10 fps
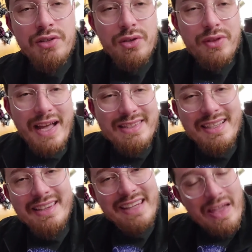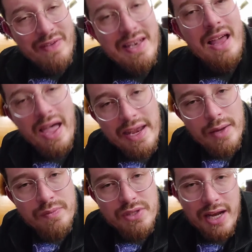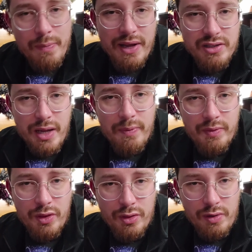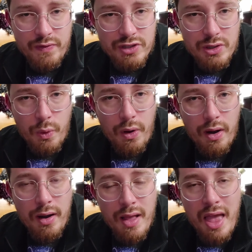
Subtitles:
So that's 11 items that I picked up at the thrift store.